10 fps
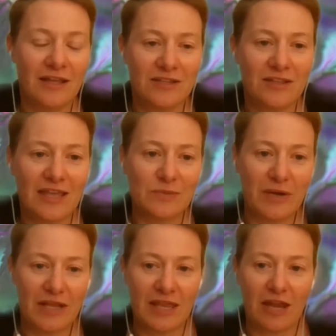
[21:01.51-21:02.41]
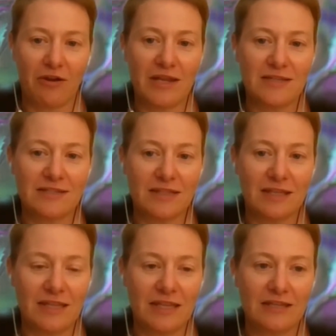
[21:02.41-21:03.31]
So that's one of the areas
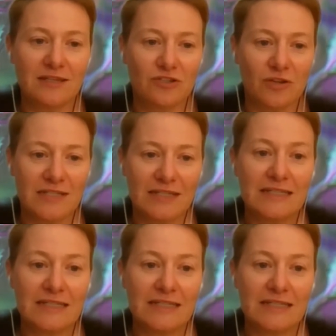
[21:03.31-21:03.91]
that the industry is in